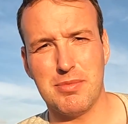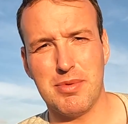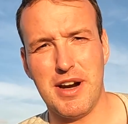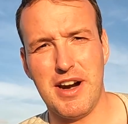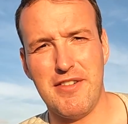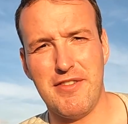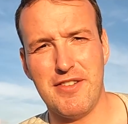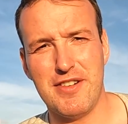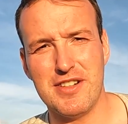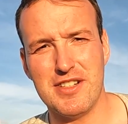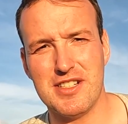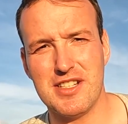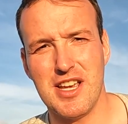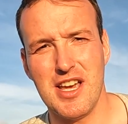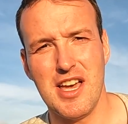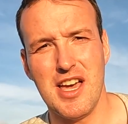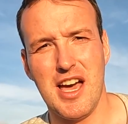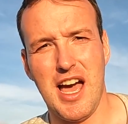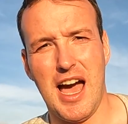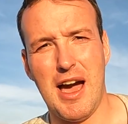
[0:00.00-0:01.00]
preference,
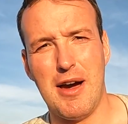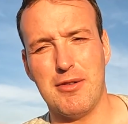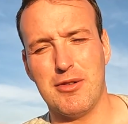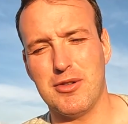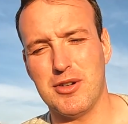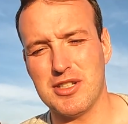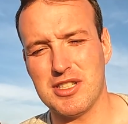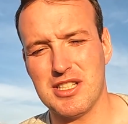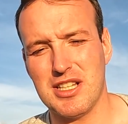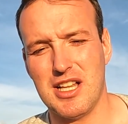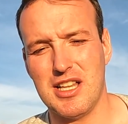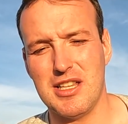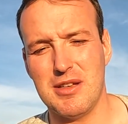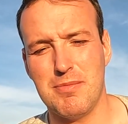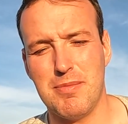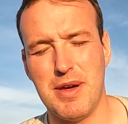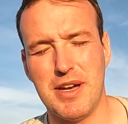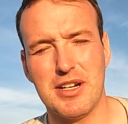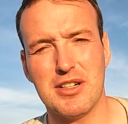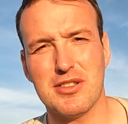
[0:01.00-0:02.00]
I would go a slightly
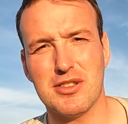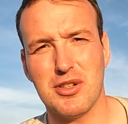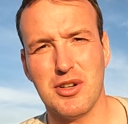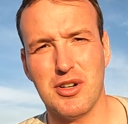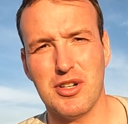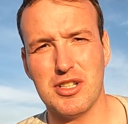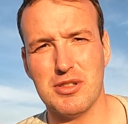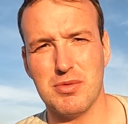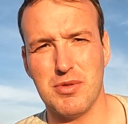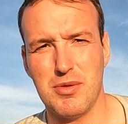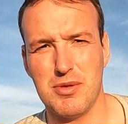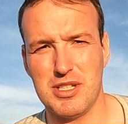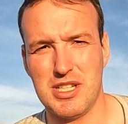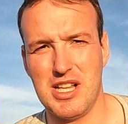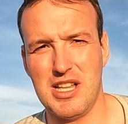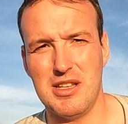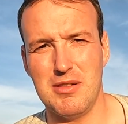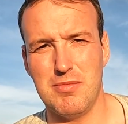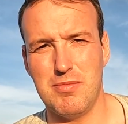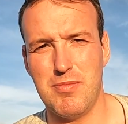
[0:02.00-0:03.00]
bigger torch with a
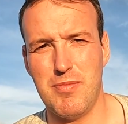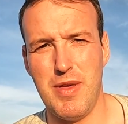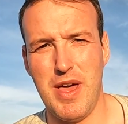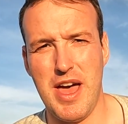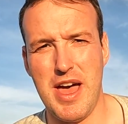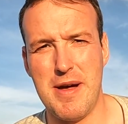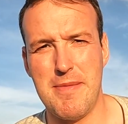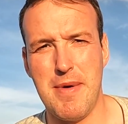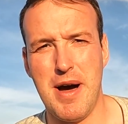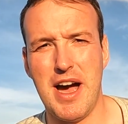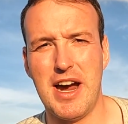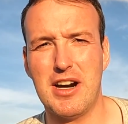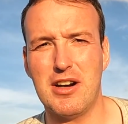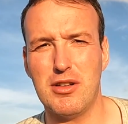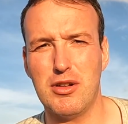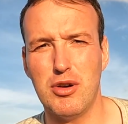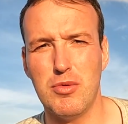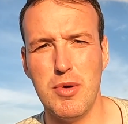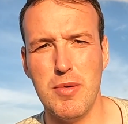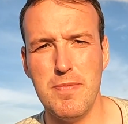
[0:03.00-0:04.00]
slightly higher
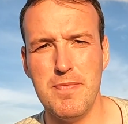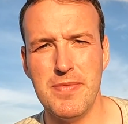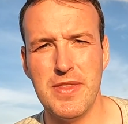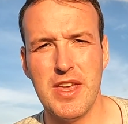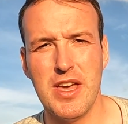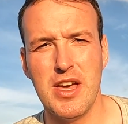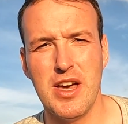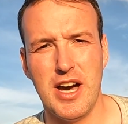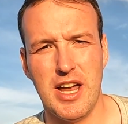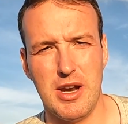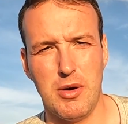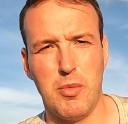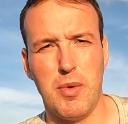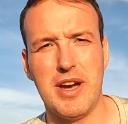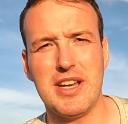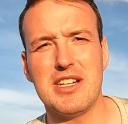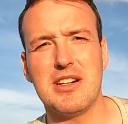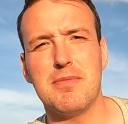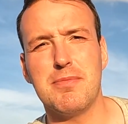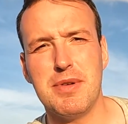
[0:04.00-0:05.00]
lumen and a
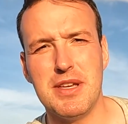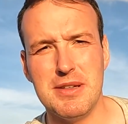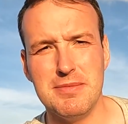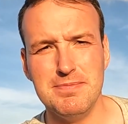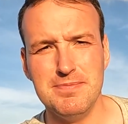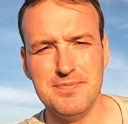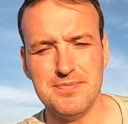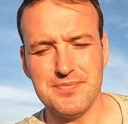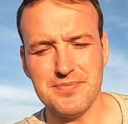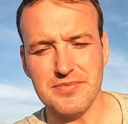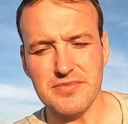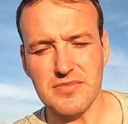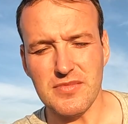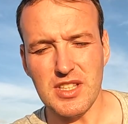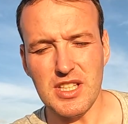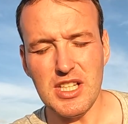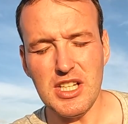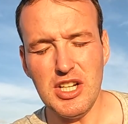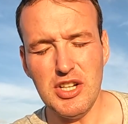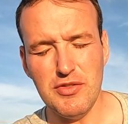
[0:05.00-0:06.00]
wider
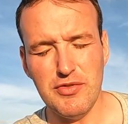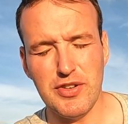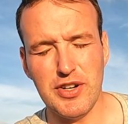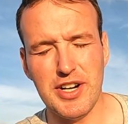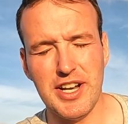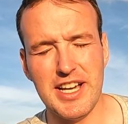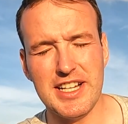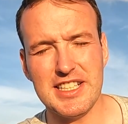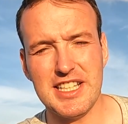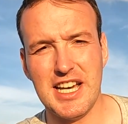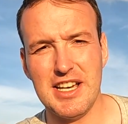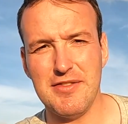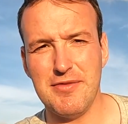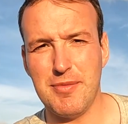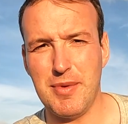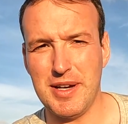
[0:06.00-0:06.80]
beam for a night dive.